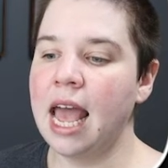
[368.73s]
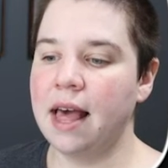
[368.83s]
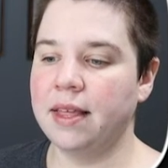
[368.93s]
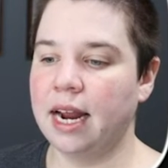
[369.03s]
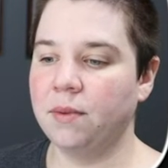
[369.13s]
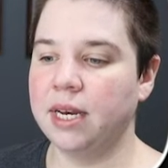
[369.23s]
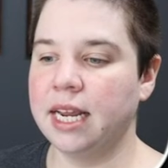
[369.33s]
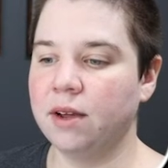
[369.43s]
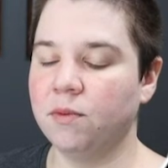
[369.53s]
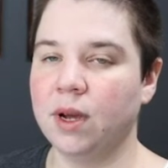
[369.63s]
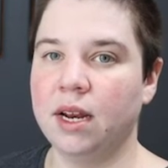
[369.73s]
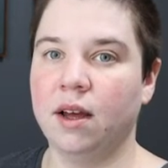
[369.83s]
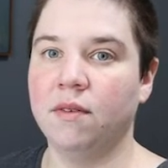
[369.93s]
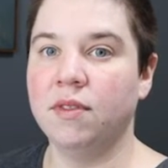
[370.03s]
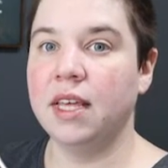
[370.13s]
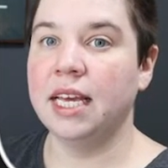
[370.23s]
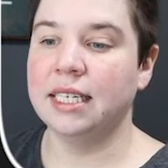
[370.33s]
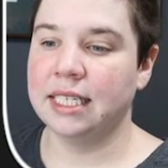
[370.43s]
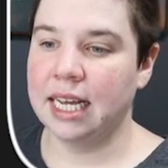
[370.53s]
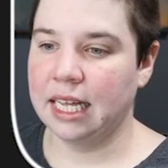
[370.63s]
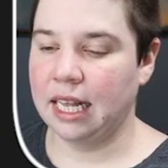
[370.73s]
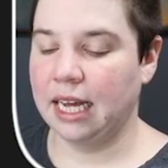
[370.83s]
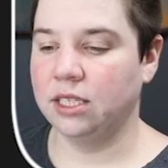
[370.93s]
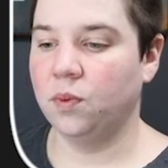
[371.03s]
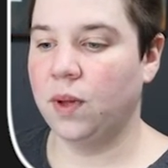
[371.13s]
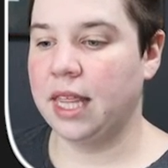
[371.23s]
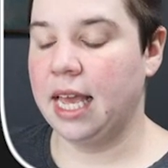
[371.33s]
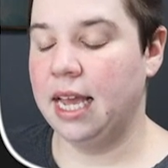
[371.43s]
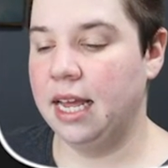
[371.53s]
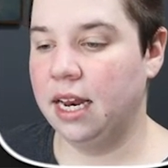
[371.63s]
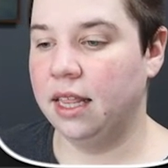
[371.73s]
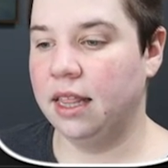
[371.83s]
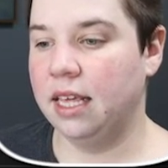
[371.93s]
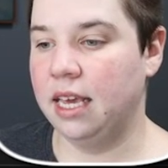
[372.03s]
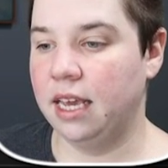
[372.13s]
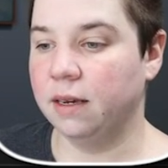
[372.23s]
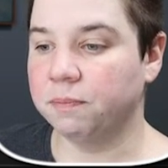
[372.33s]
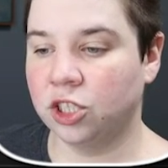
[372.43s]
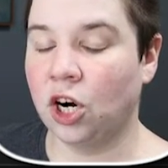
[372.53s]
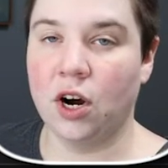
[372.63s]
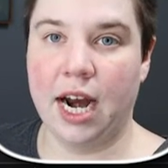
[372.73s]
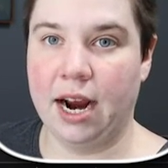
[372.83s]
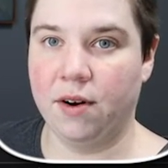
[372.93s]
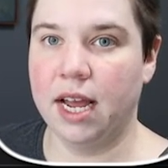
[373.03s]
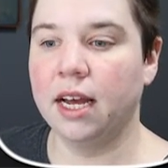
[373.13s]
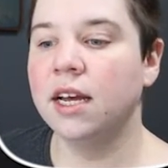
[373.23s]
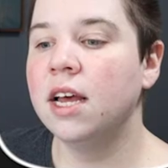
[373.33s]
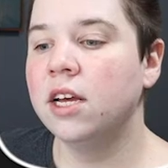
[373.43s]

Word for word: and then I would get rid of the tick lines within the chart area.